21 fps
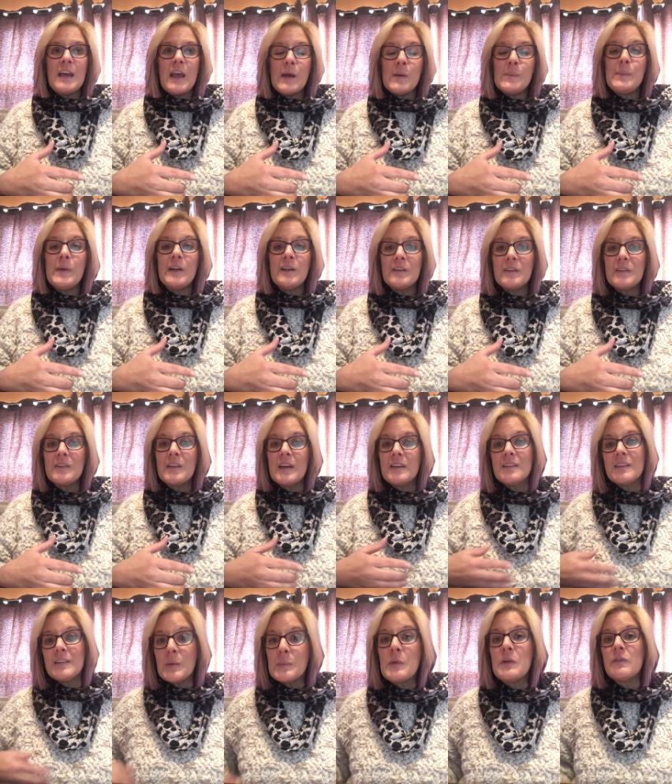empires that
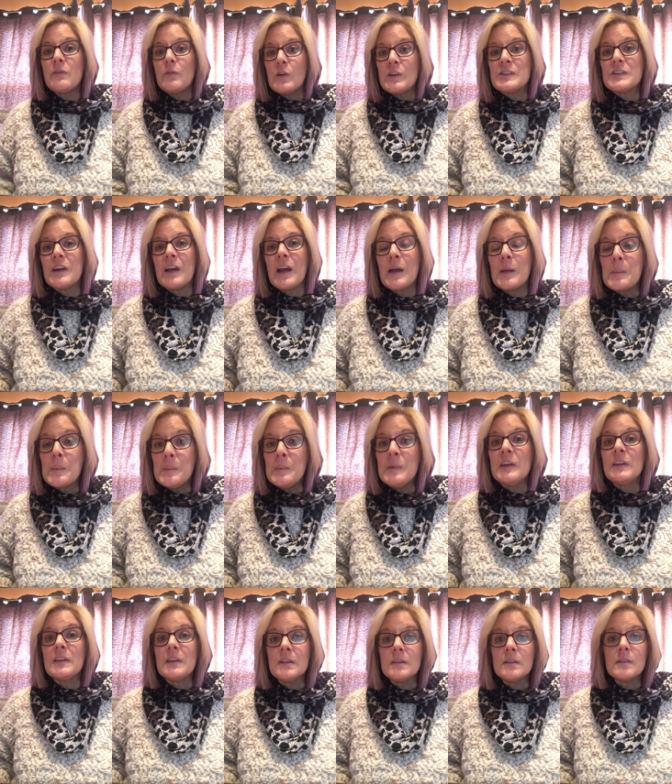some of which had
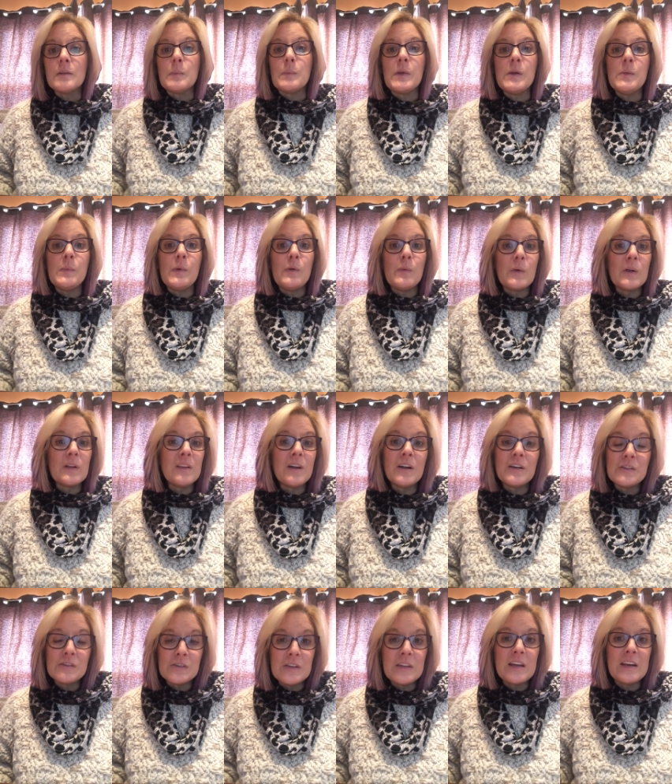millions of people, were
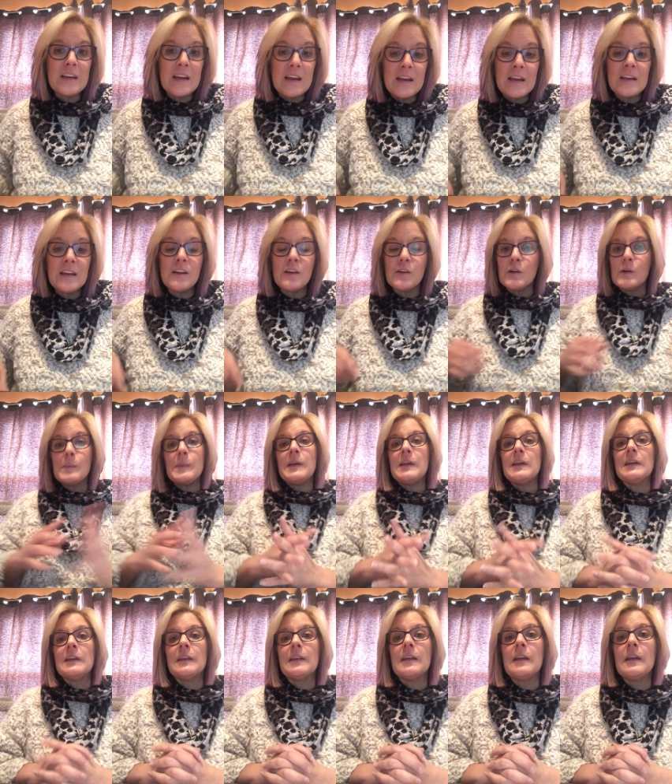larger than any
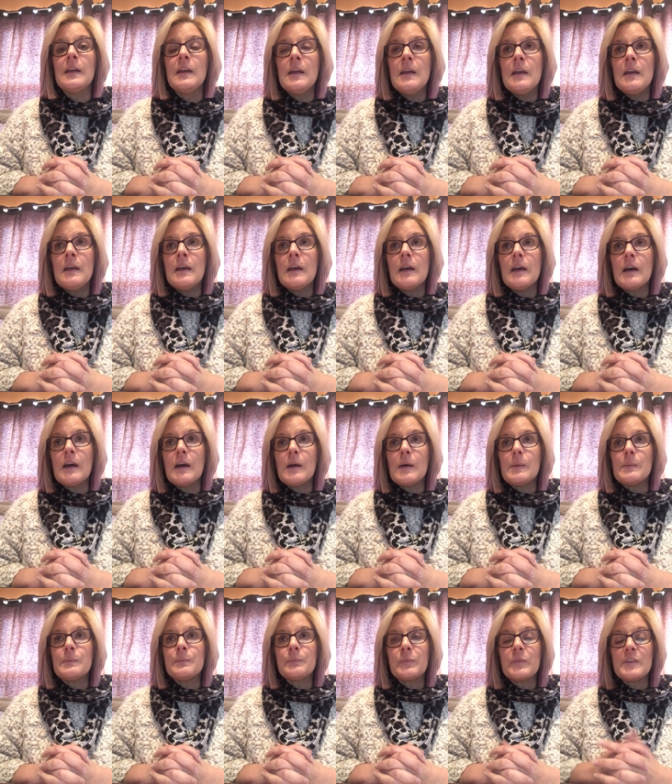European
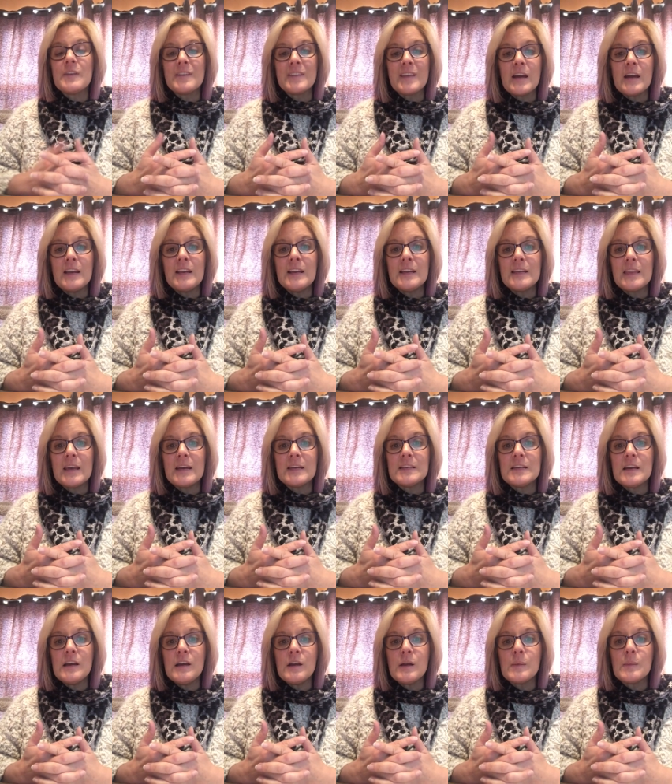society at that
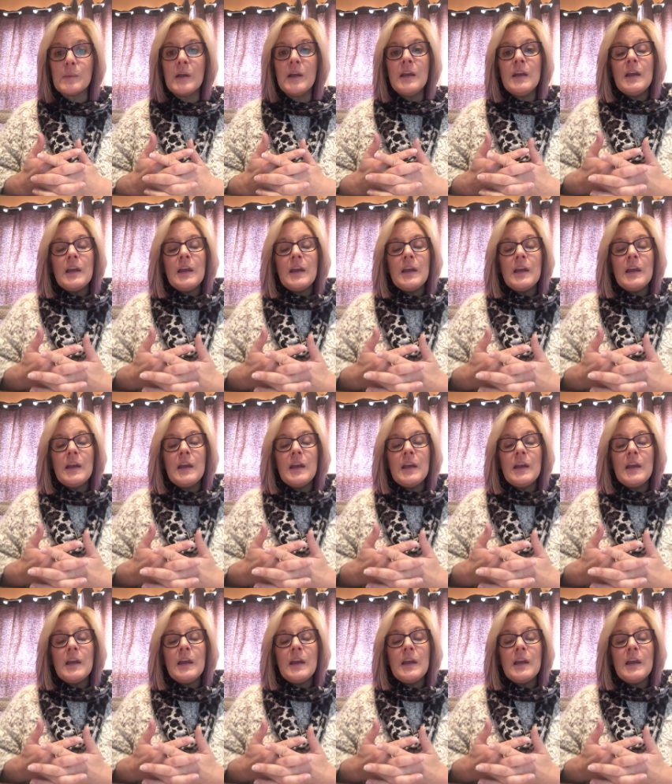time.